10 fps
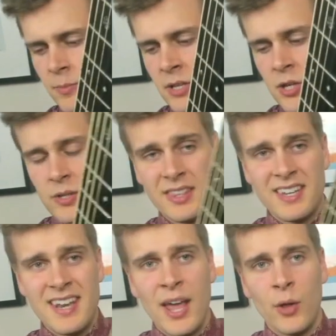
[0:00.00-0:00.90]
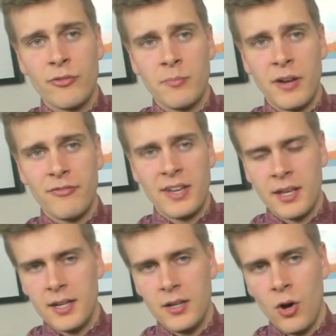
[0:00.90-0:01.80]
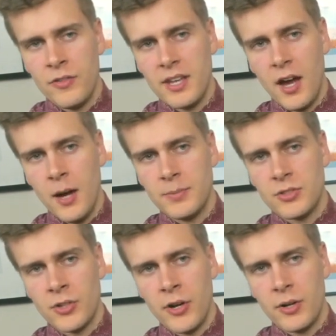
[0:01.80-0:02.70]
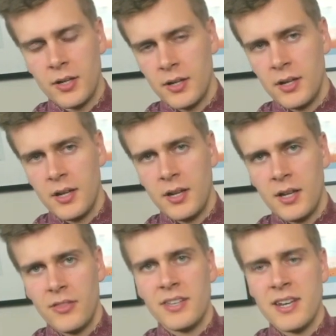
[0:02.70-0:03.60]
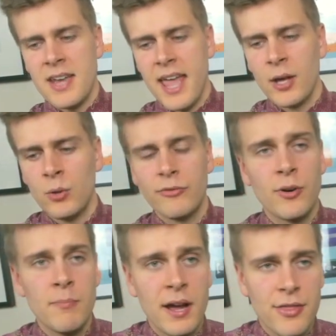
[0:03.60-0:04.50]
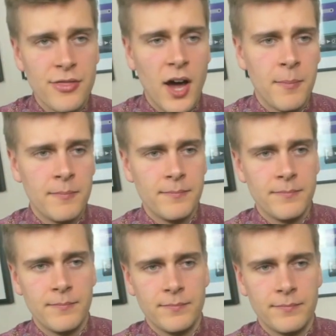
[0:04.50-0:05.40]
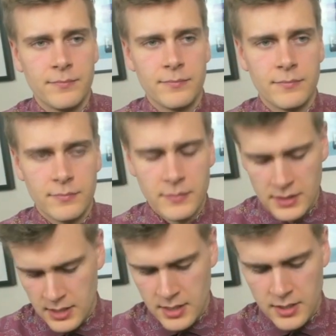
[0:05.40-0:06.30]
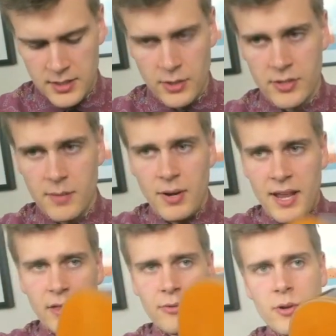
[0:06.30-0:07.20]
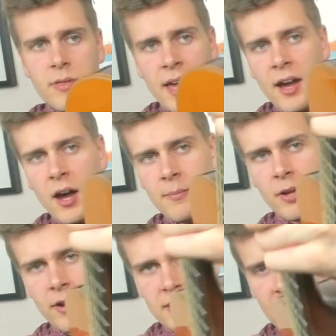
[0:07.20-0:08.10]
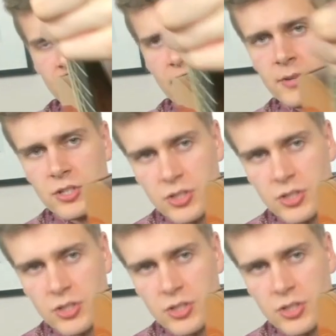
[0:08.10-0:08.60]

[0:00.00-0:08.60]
be using the nail from my finger, on the upstroke, the nail from my thumb. So as I'm playing through there, I'm going down. Let me just